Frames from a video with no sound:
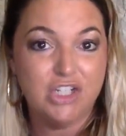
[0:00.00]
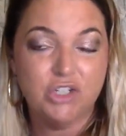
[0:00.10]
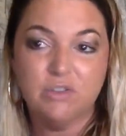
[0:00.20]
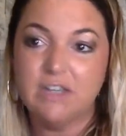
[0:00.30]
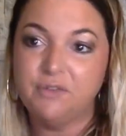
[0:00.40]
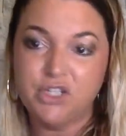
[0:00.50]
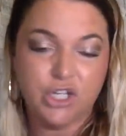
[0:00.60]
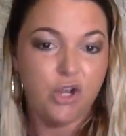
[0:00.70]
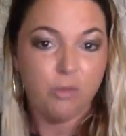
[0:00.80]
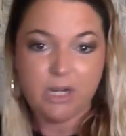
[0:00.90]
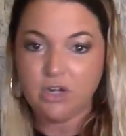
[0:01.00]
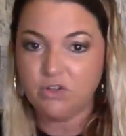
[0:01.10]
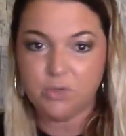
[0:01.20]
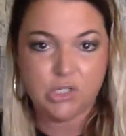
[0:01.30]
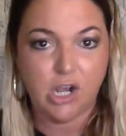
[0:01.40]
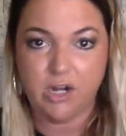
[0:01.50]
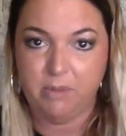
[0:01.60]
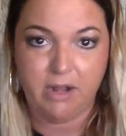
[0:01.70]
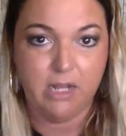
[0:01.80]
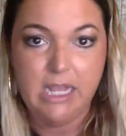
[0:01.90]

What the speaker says: She was like, Felicia, nobody knows what you're talking about.